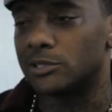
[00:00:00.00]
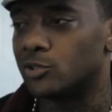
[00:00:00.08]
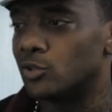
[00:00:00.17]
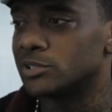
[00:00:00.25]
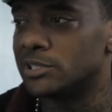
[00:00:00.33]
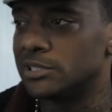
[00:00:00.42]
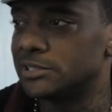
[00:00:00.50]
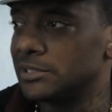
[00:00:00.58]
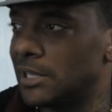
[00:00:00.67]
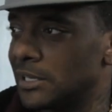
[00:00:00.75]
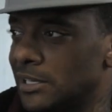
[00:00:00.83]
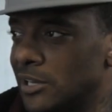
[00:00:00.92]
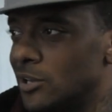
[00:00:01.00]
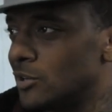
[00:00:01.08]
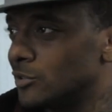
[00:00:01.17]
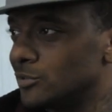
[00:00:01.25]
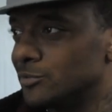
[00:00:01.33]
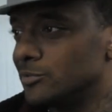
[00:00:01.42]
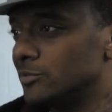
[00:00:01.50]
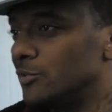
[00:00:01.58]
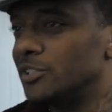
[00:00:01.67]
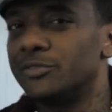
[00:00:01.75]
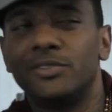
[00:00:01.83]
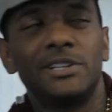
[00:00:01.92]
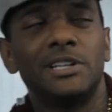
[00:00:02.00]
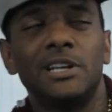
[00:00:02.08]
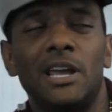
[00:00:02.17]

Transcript: to talk to us. She like, yo, where's 50